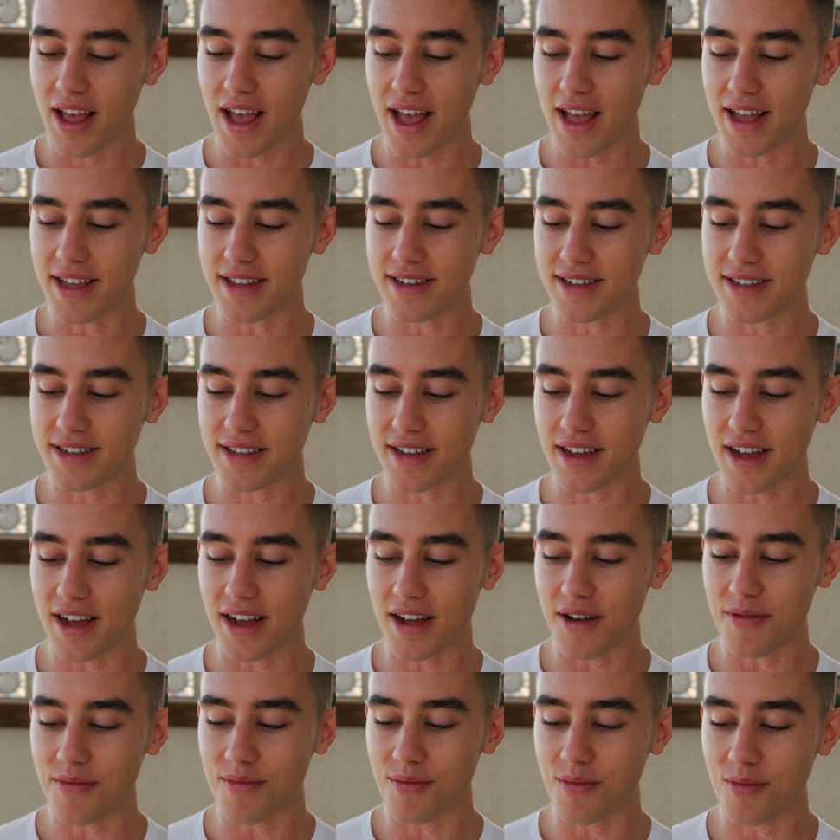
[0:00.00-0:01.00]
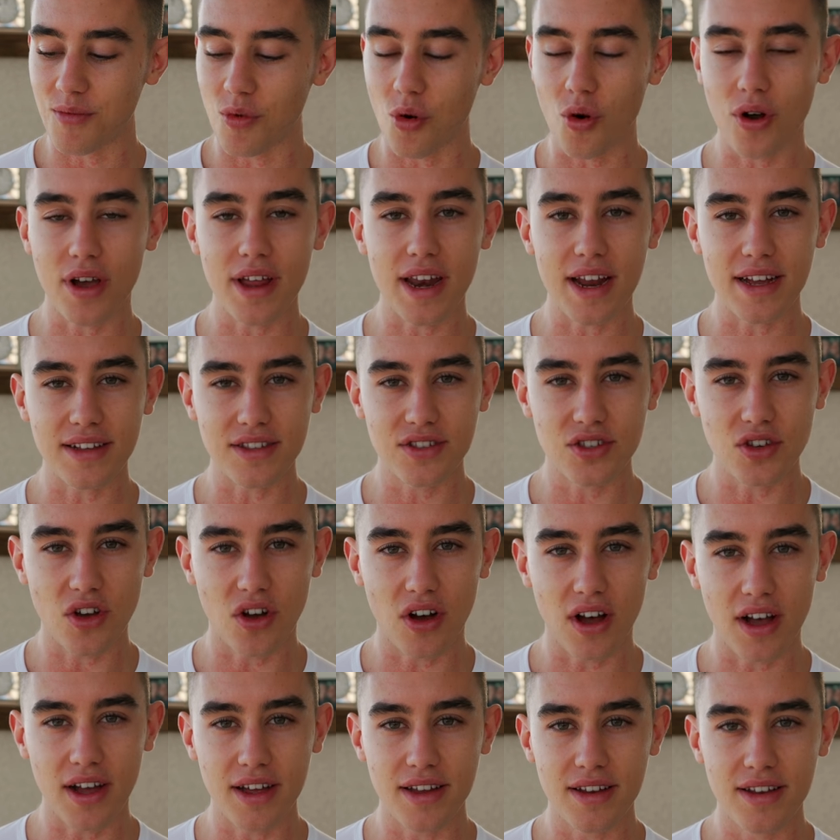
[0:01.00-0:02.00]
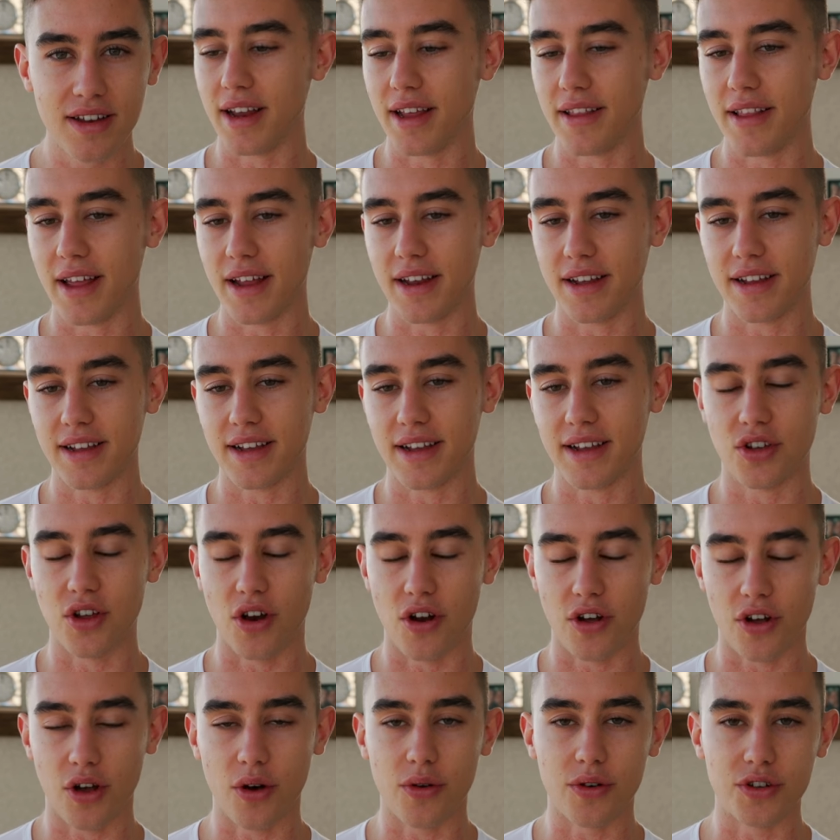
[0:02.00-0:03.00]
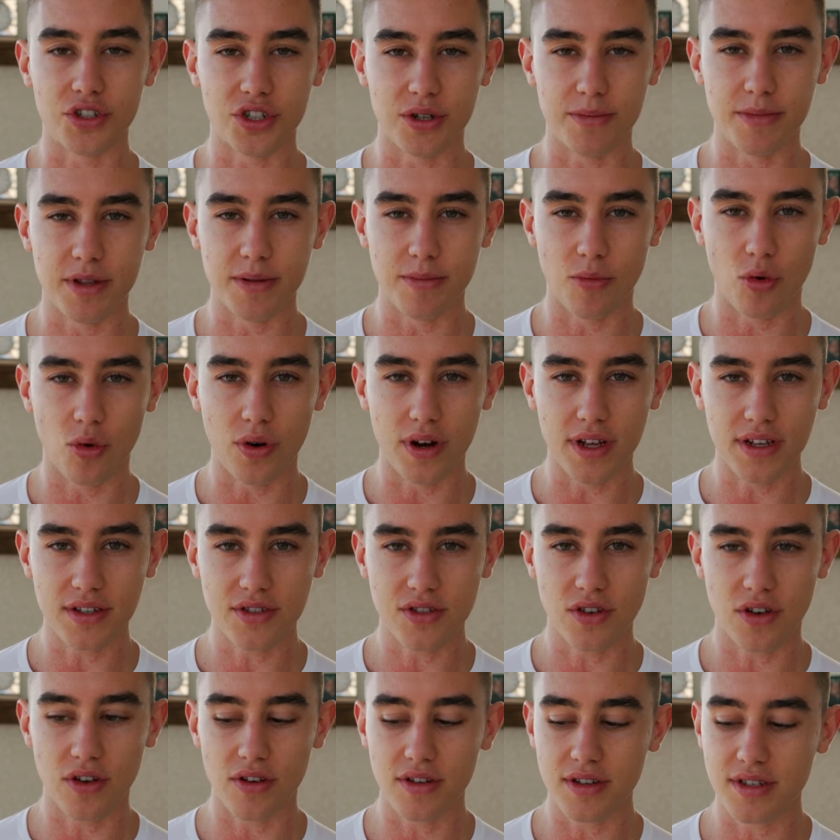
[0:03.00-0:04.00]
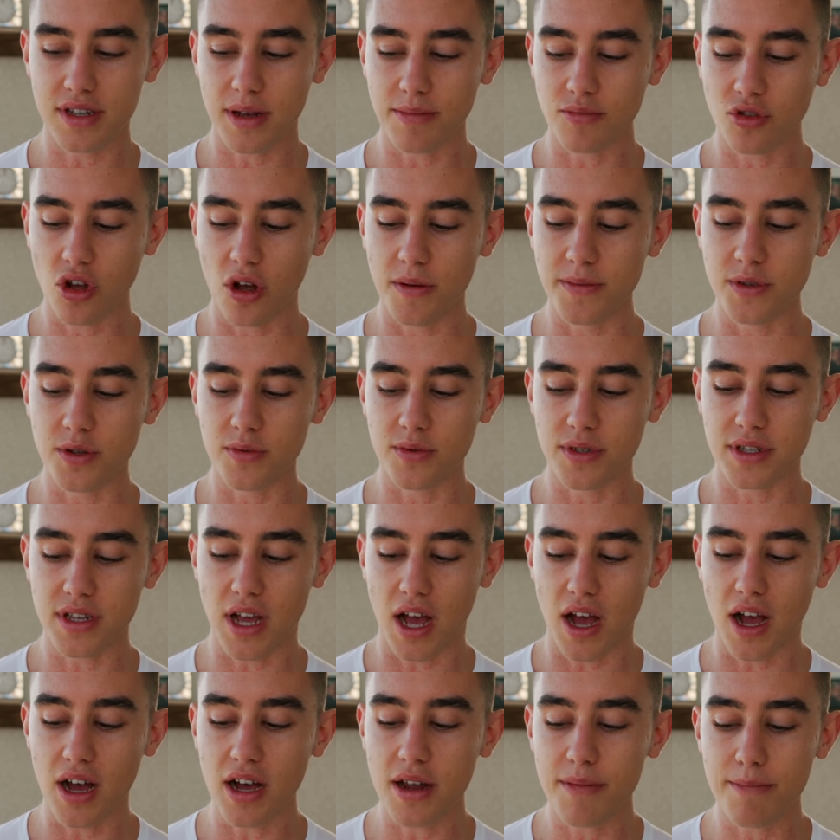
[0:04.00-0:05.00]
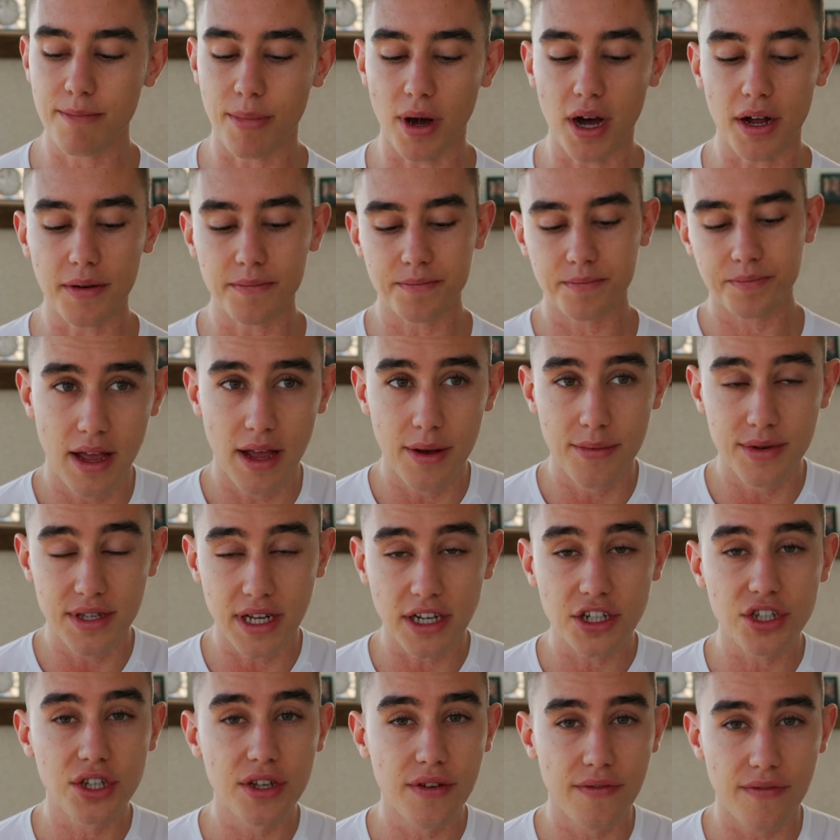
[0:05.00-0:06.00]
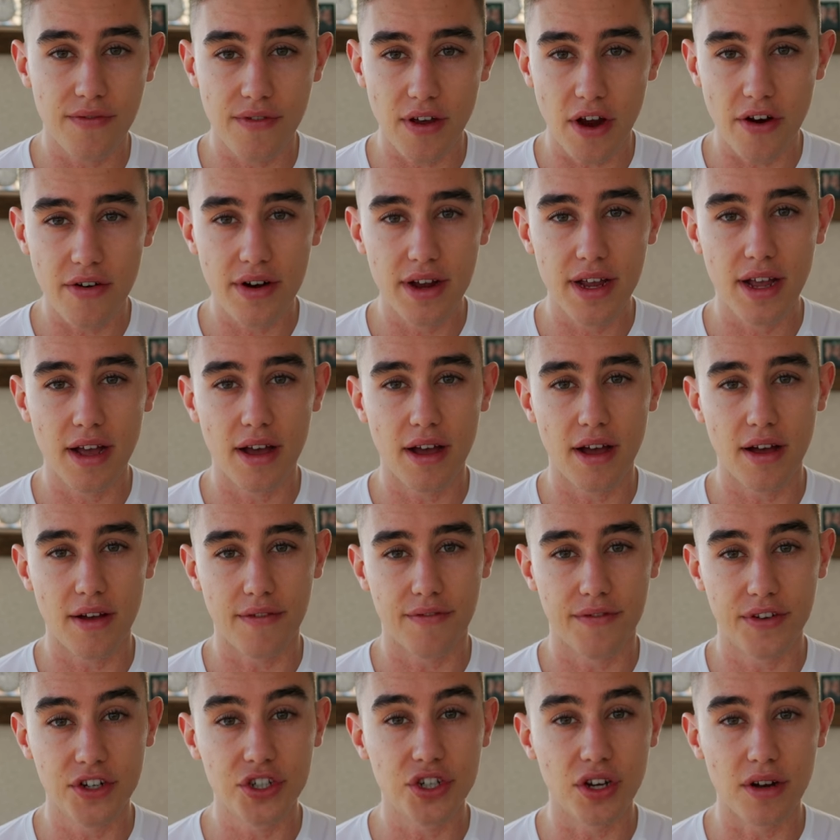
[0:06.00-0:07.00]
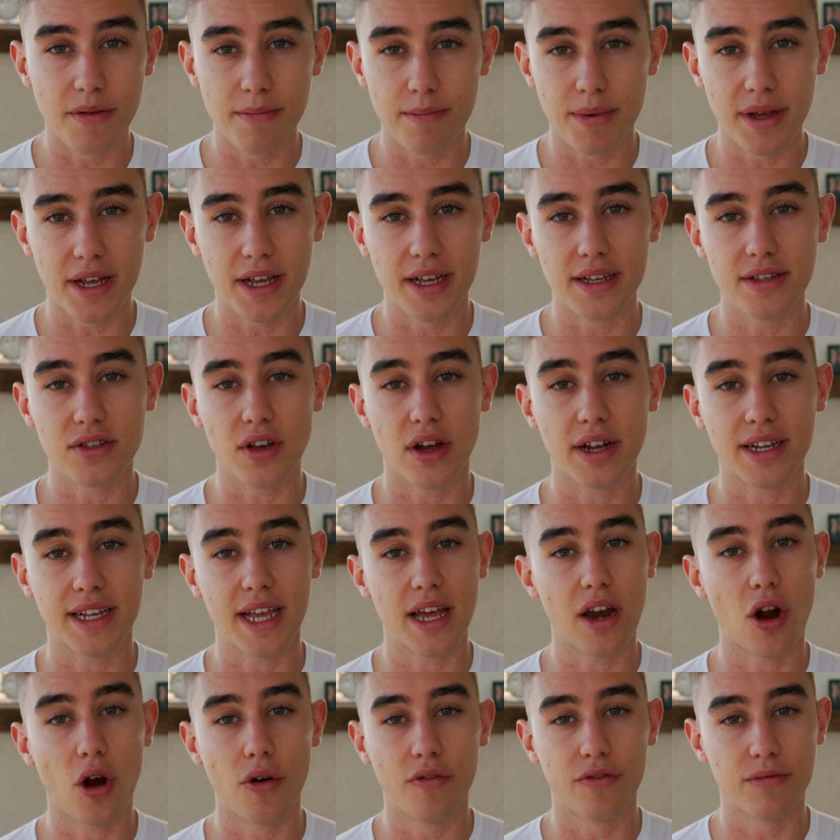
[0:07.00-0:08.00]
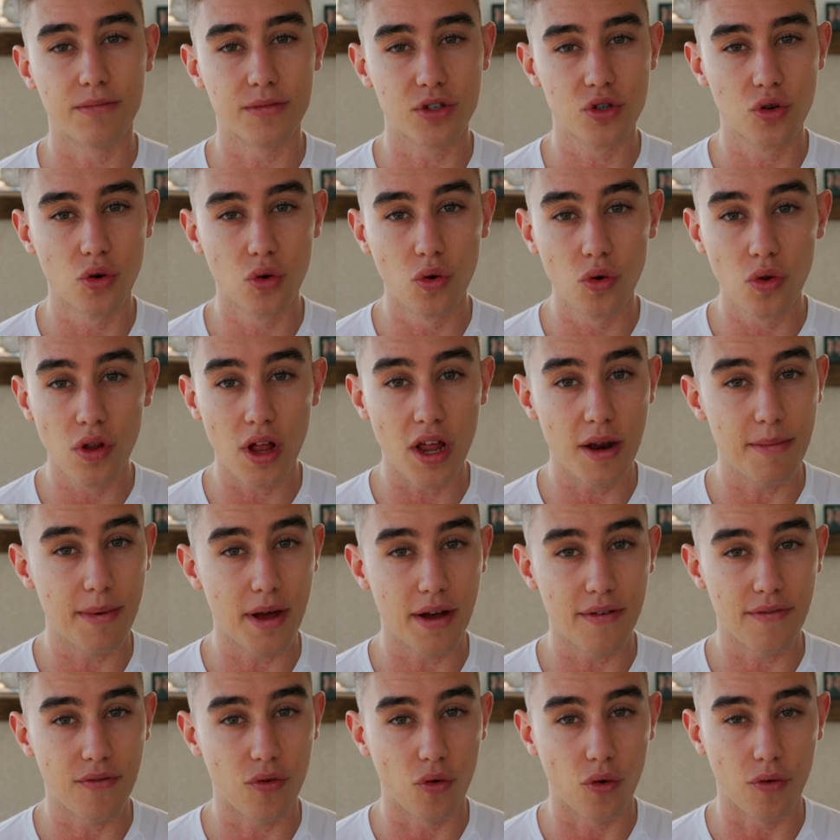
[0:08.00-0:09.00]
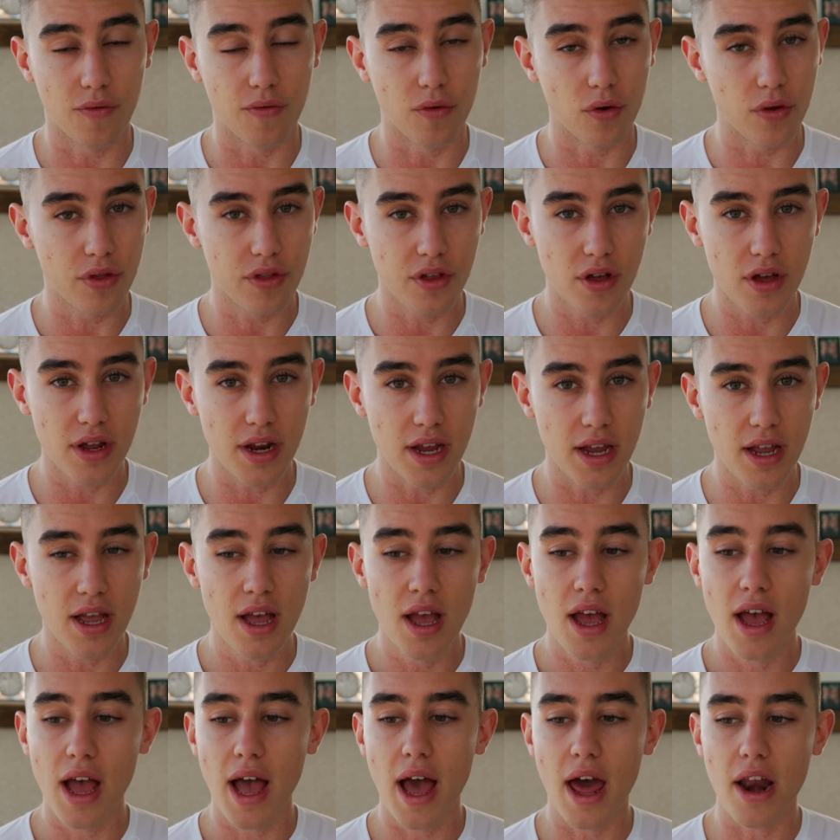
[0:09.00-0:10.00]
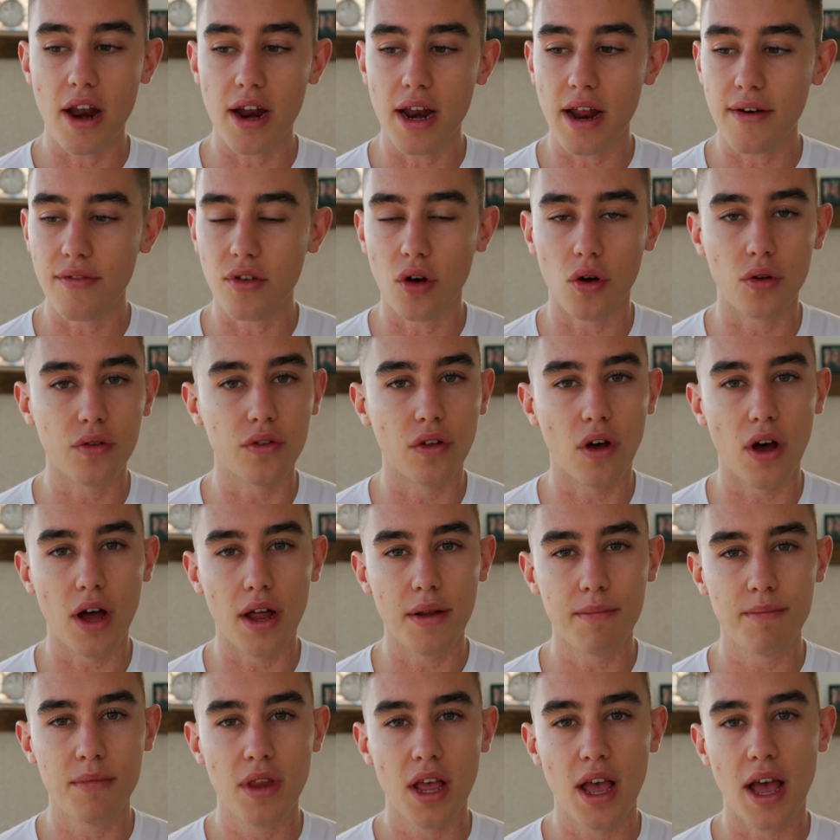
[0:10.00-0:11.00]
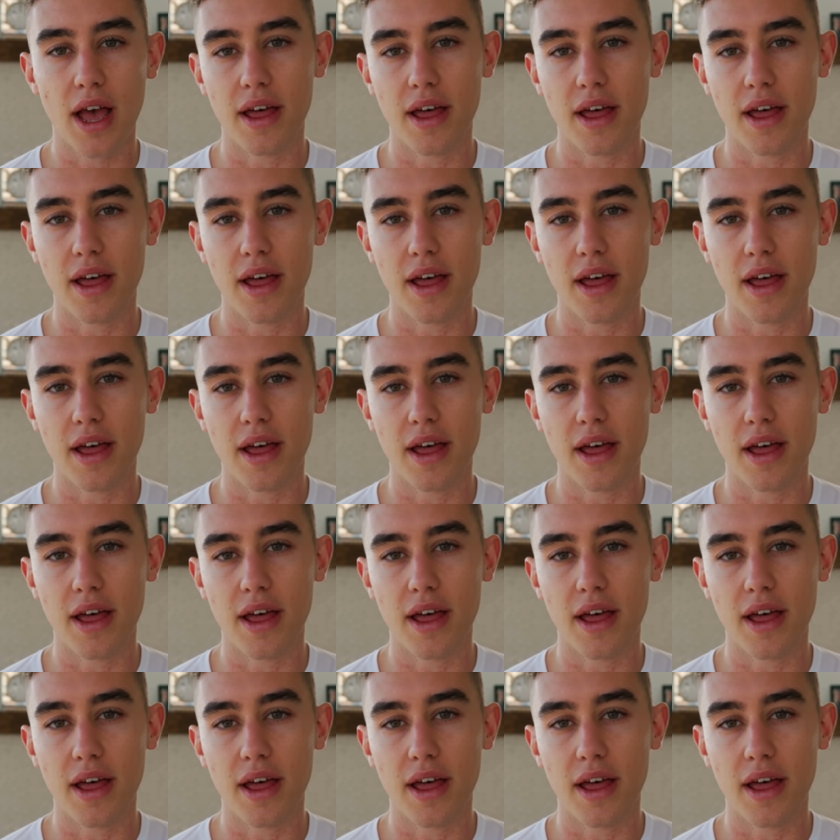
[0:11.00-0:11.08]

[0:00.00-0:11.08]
And walking outside and then, you know, going to gym in the morning. So sometimes it was hard, but it was actually very efficient because I'd get home from school at about 4, 4:30 and I'd have the whole night.